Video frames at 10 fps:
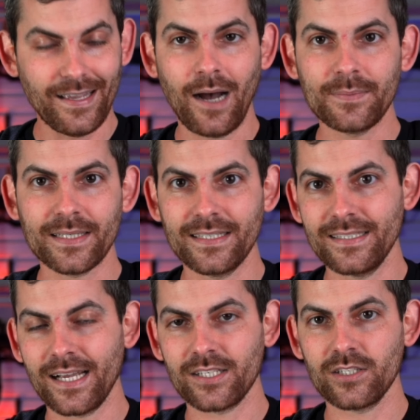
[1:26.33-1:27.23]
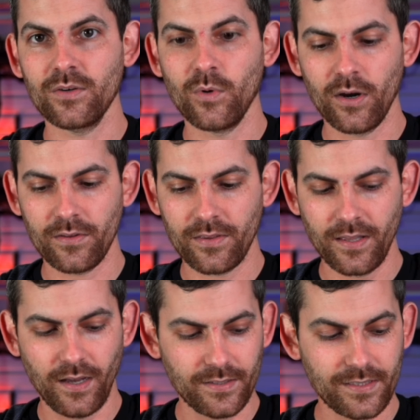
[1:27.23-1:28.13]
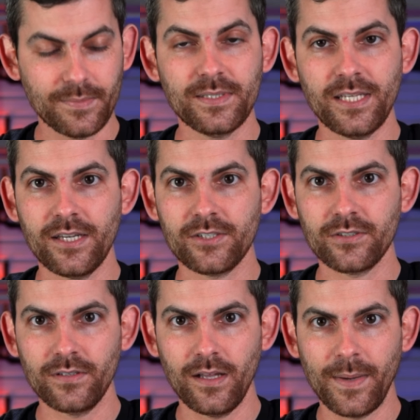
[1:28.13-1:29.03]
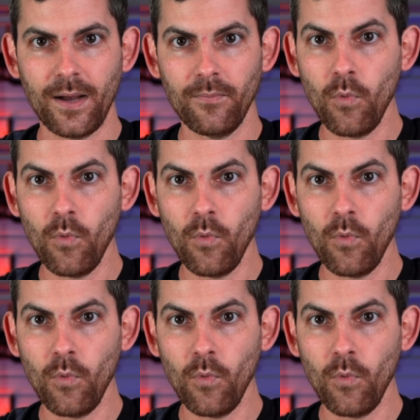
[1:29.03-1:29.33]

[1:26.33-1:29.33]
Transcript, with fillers: the optic is actually worth a substantial amount